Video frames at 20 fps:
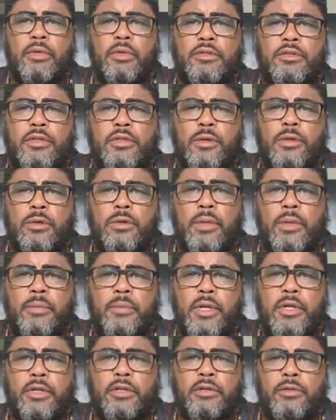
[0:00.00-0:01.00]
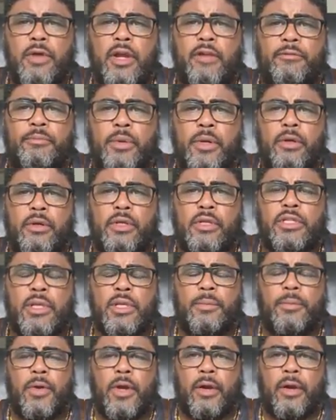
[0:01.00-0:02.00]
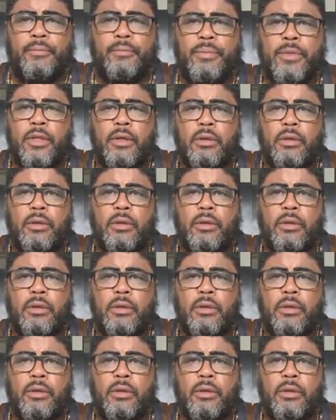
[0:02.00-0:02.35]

a school administrative building somewhere.